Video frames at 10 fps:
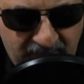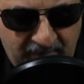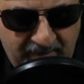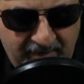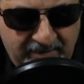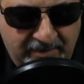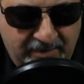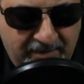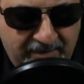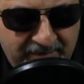And
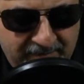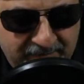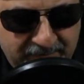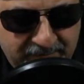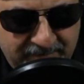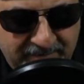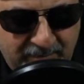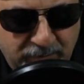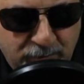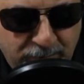uh, I'm cool,